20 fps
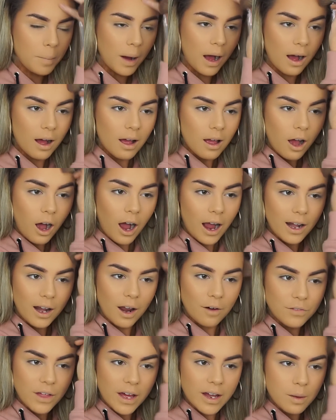but I
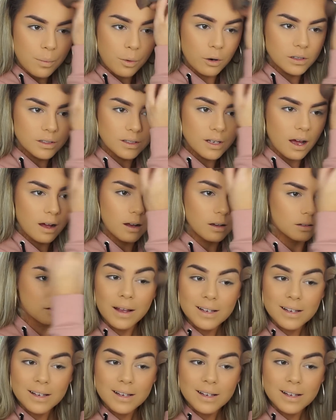love that in a bronzer.